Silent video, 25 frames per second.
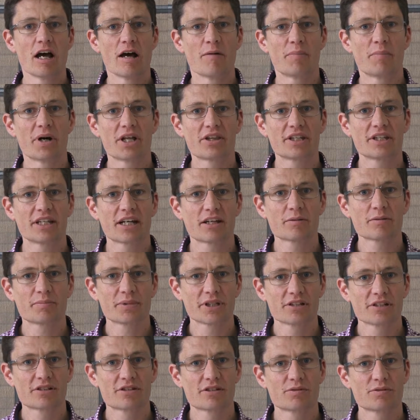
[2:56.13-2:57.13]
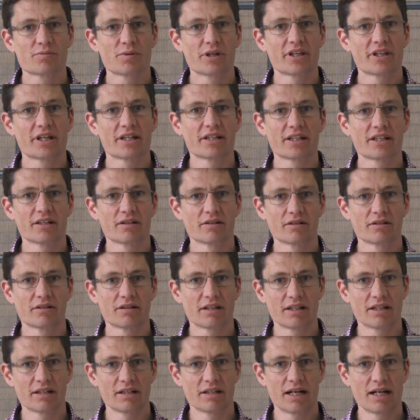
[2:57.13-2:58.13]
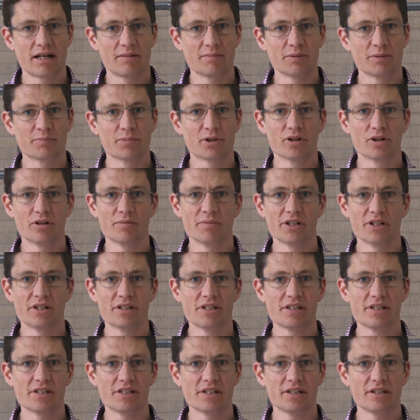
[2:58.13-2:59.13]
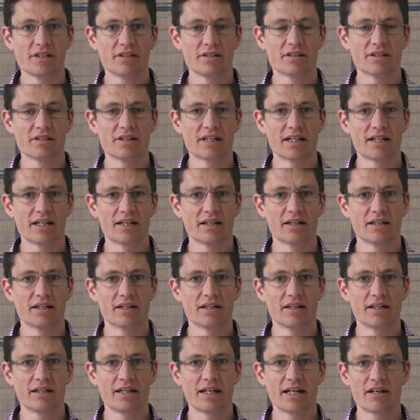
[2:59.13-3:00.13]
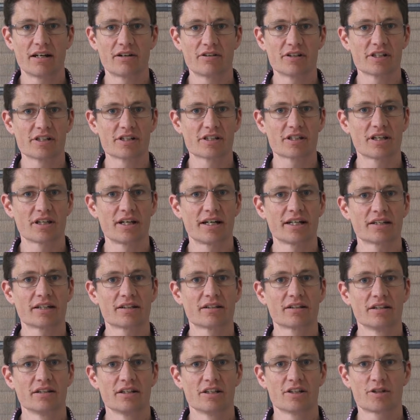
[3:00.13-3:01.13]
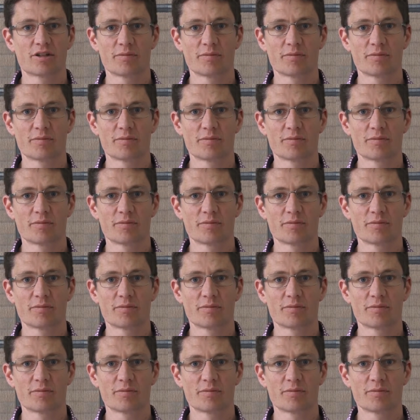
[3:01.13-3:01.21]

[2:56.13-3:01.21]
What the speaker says: But the other places where they get employment is in areas like